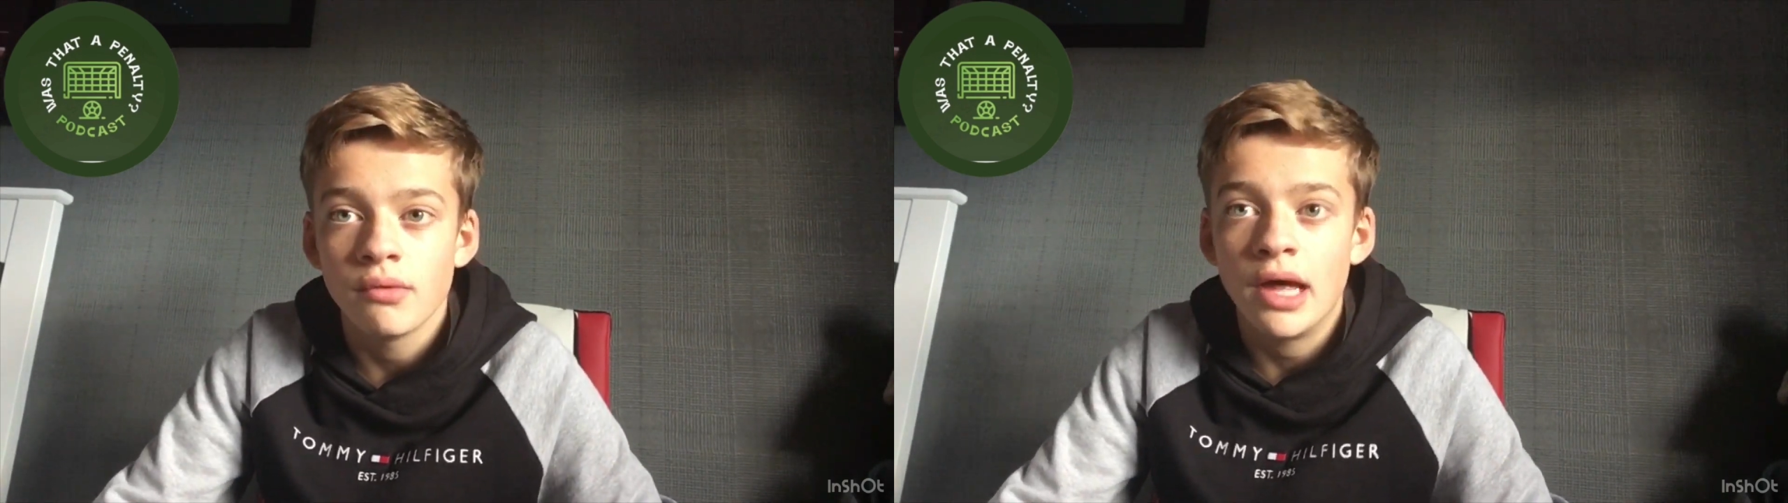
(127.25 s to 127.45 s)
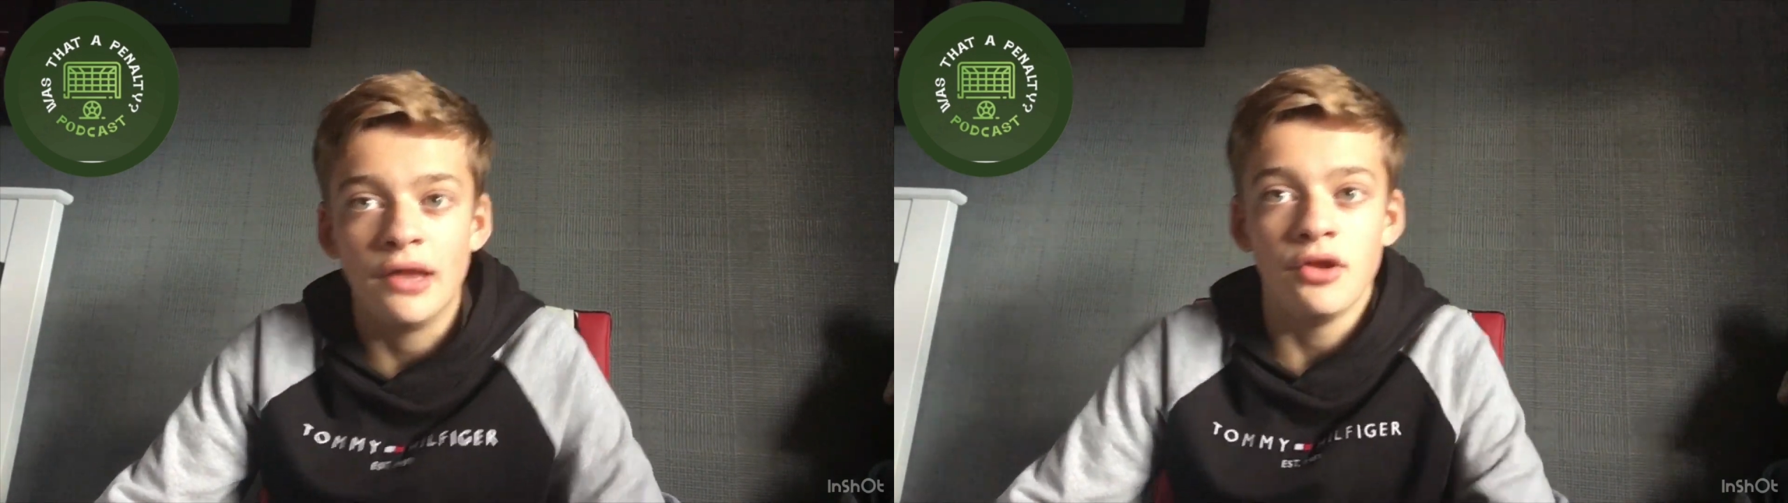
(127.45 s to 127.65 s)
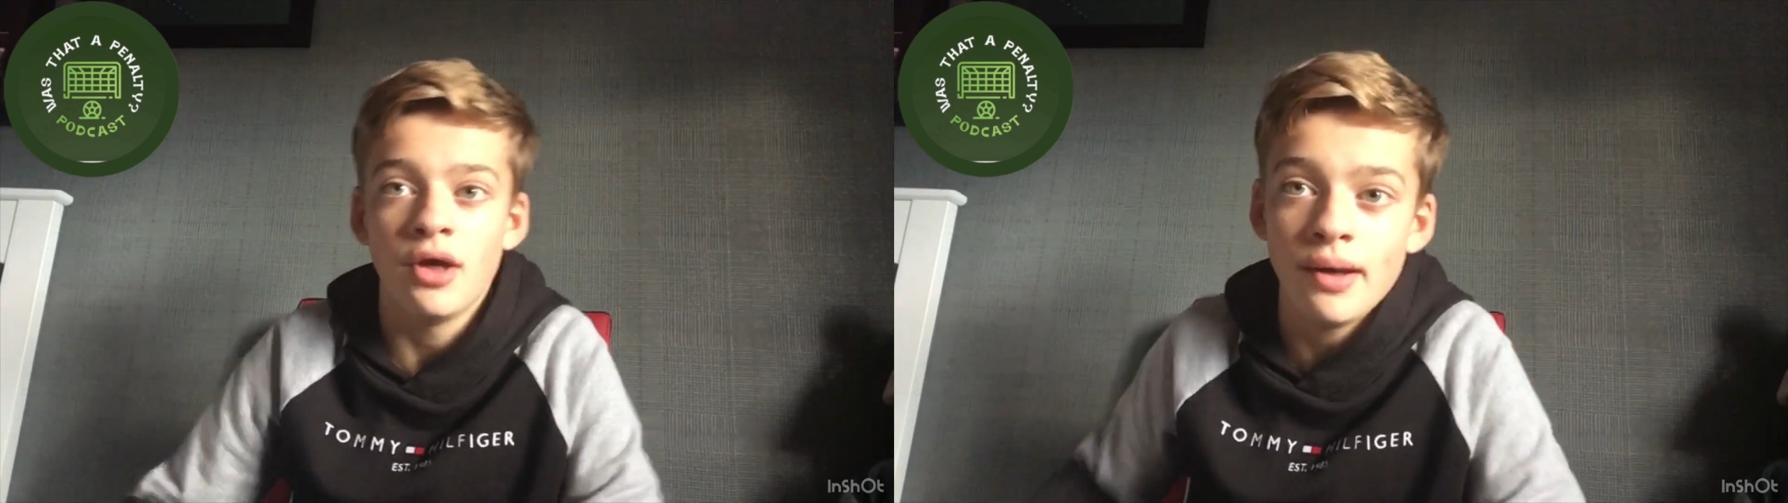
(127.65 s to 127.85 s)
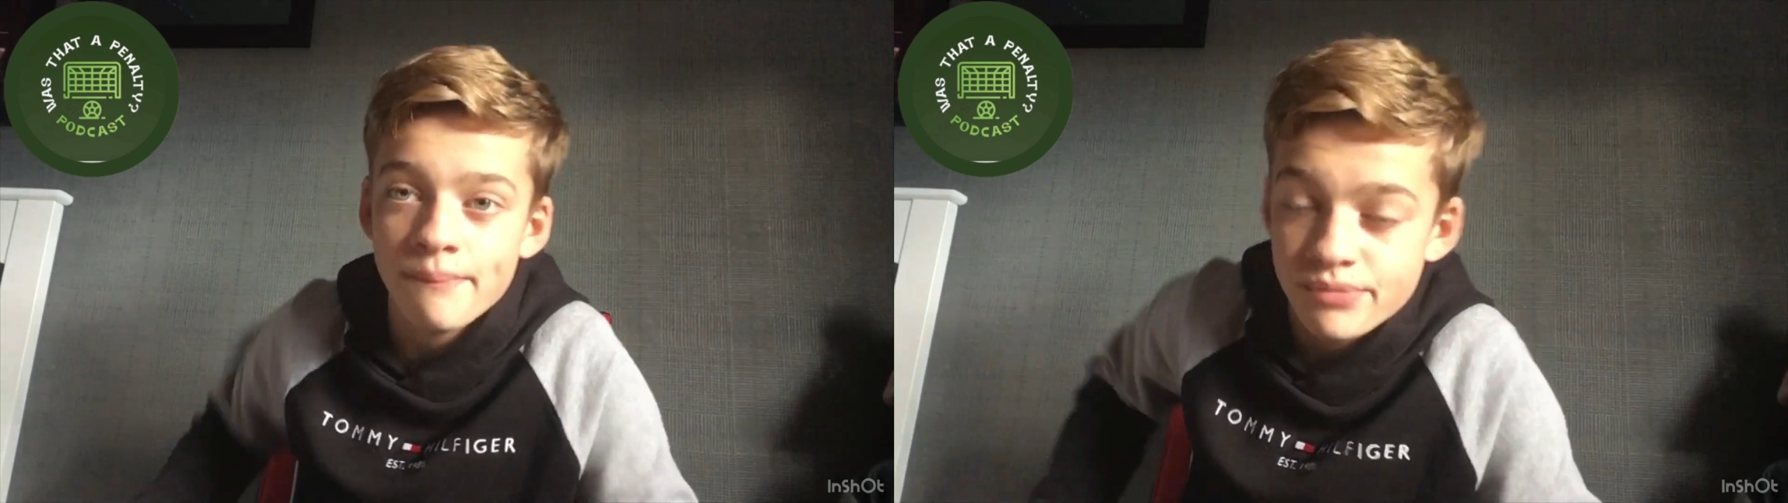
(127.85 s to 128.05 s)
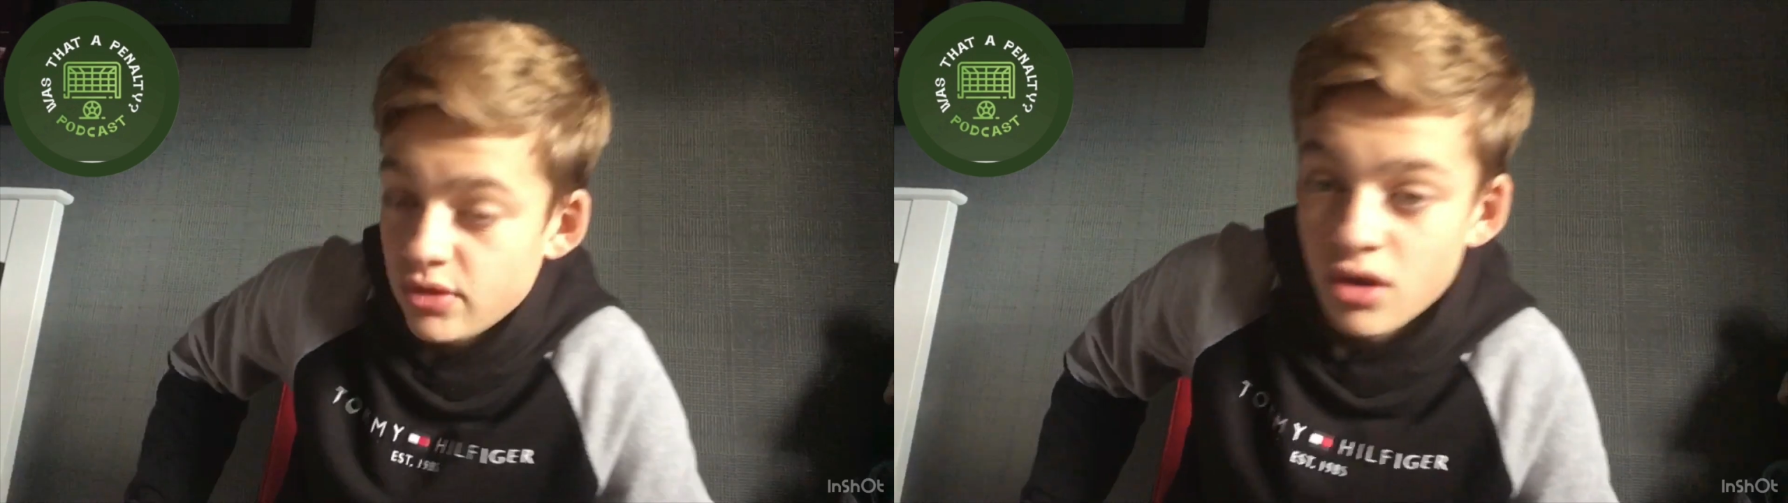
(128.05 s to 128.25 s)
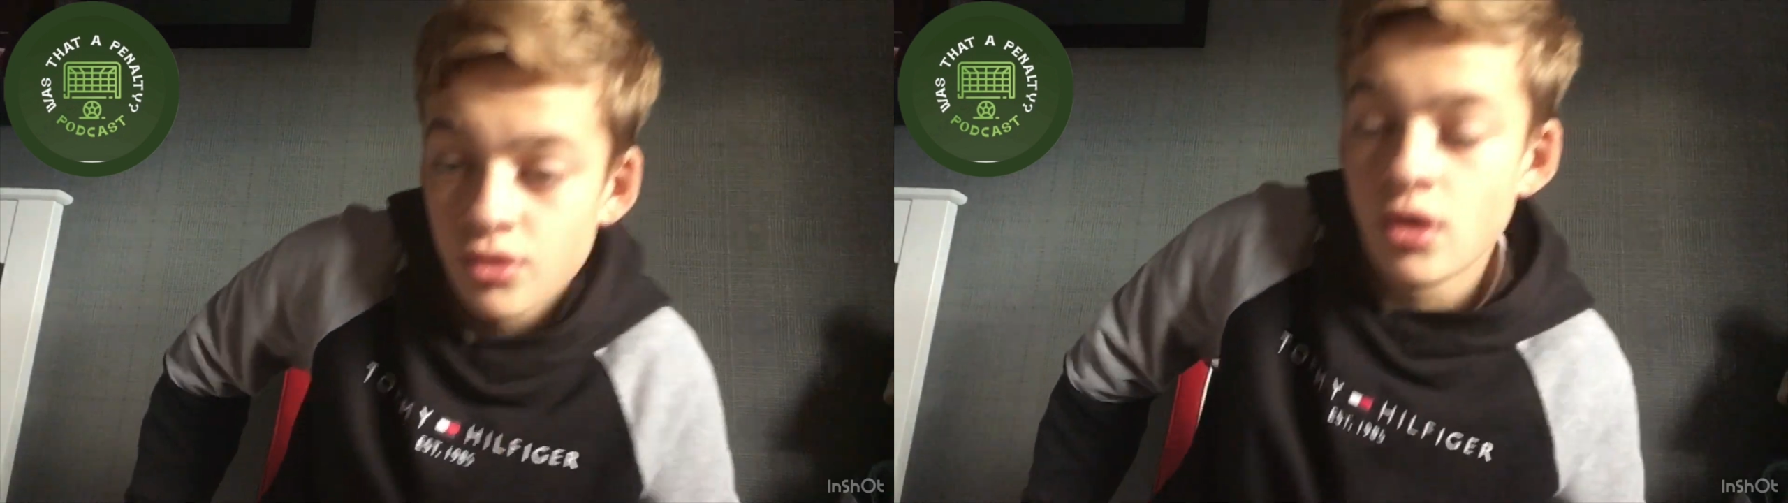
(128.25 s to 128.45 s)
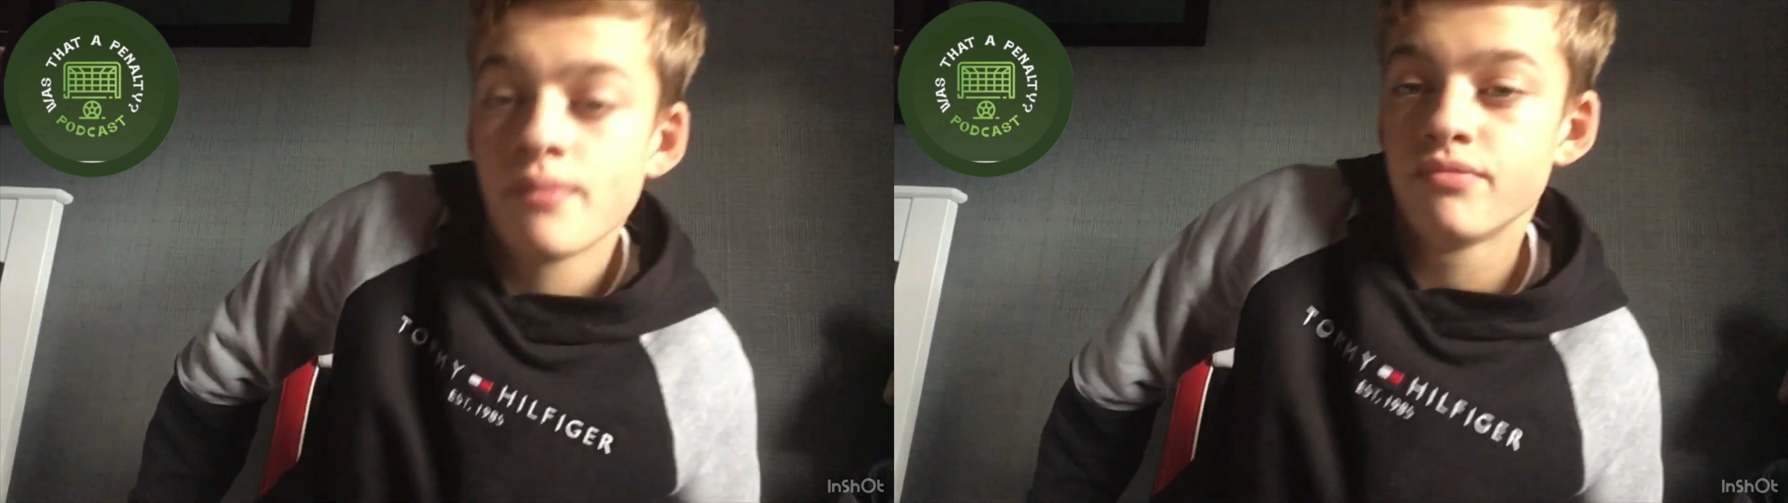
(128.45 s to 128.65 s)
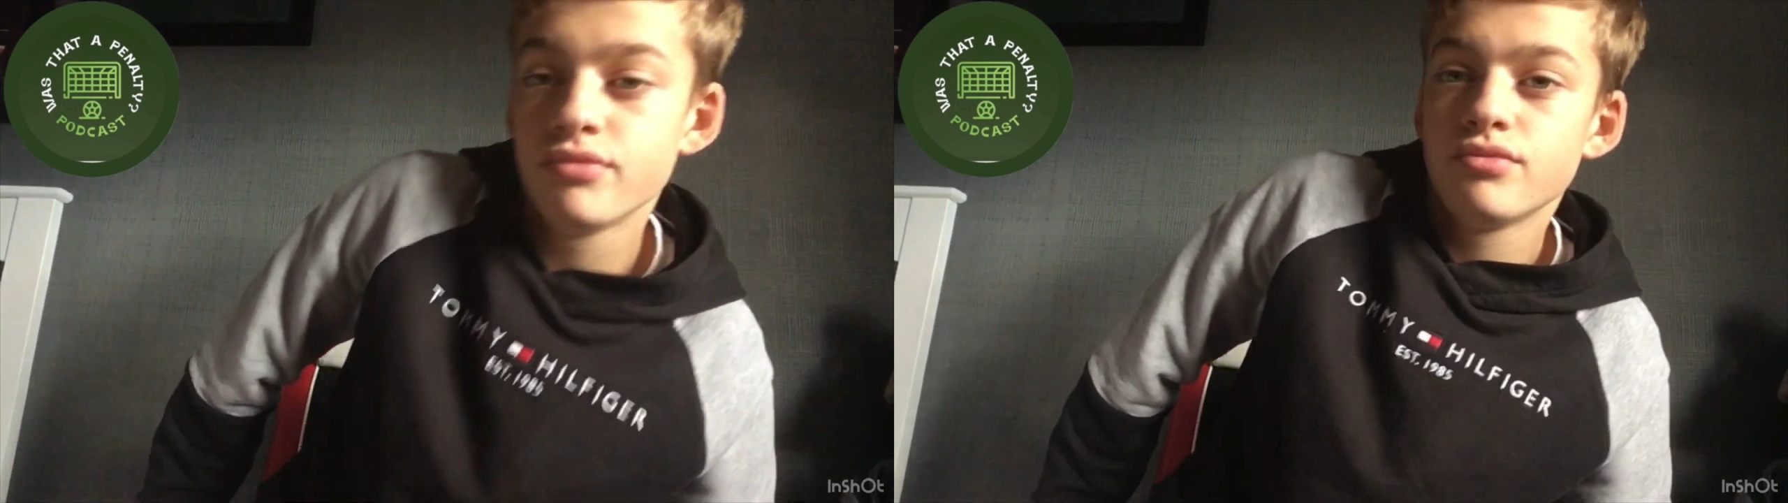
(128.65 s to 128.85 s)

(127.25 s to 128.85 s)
and or not.